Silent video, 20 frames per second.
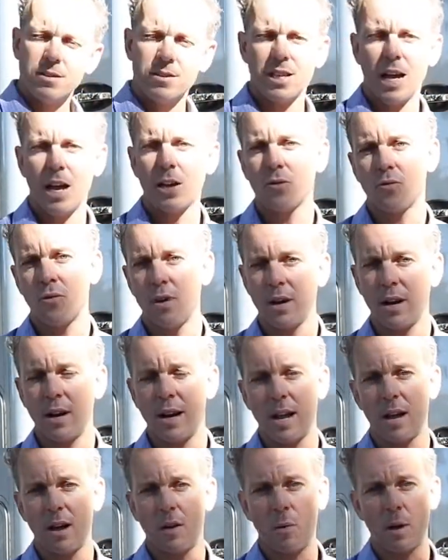Dave's running
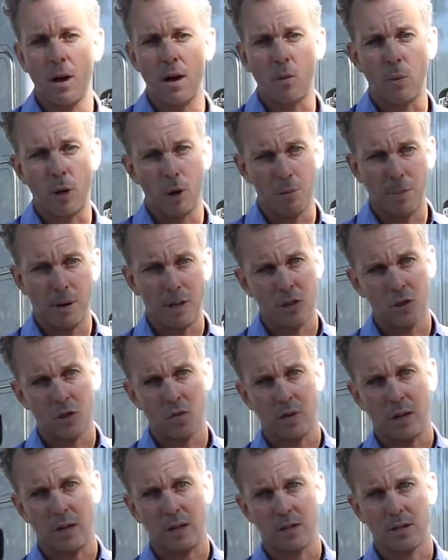our wheel balance
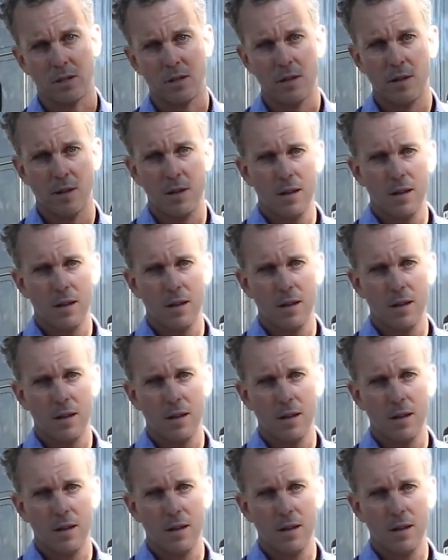rings.